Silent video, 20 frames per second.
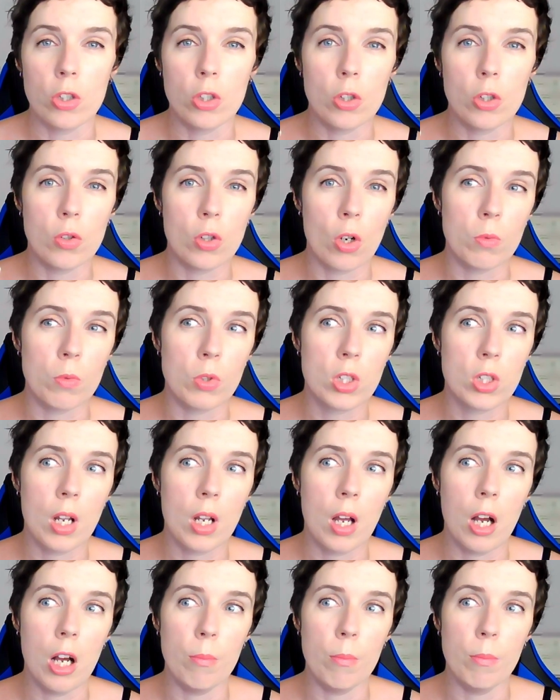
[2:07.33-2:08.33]
You don't
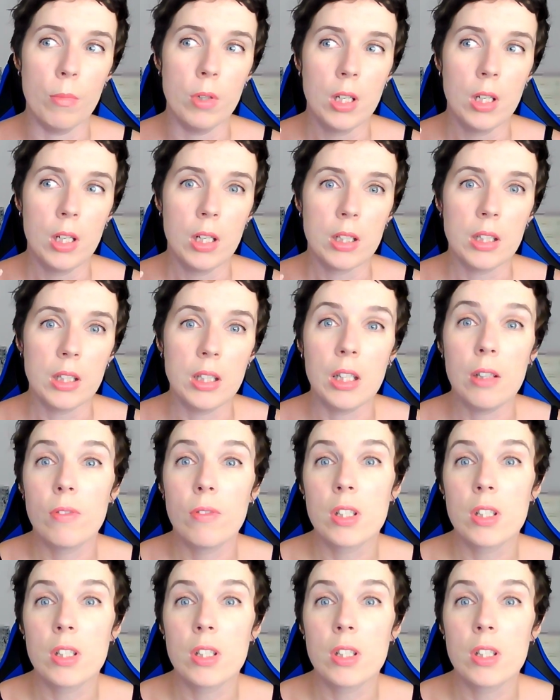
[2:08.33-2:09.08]
give